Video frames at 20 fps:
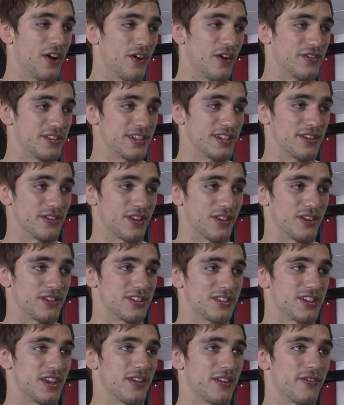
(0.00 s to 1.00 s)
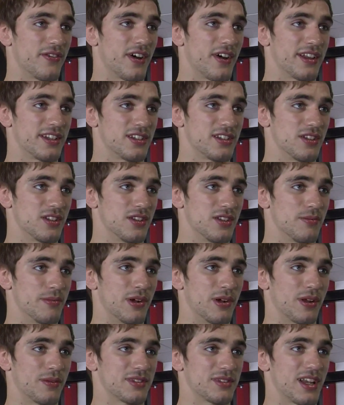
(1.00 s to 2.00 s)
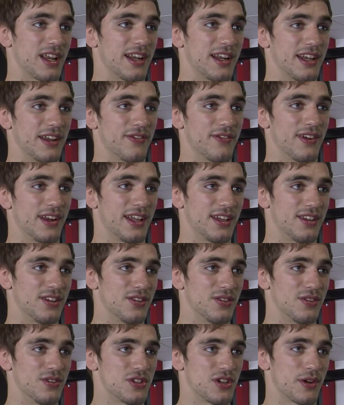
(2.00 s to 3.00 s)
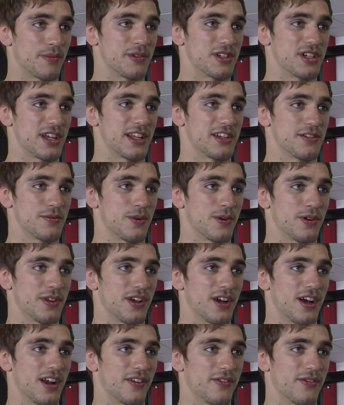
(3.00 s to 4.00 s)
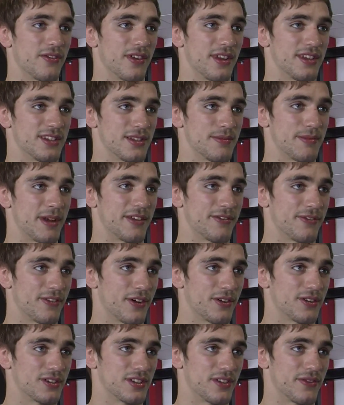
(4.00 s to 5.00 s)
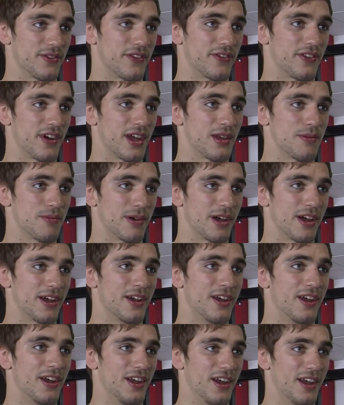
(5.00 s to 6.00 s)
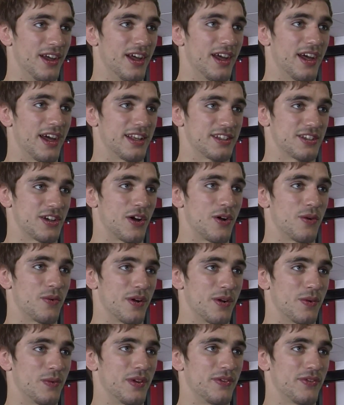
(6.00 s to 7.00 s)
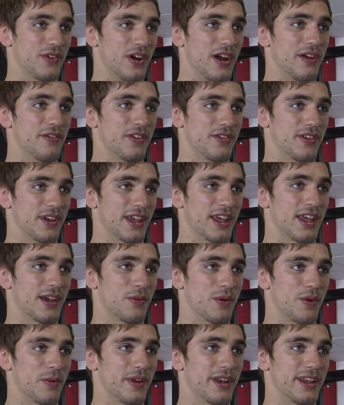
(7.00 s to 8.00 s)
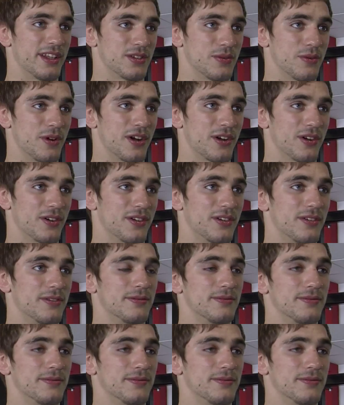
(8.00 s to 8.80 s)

obviously on certain fights you build up slightly differently, and you chop and change what you kind of is the main focus of the fight. But as a whole, we've got everything here what we need to work on.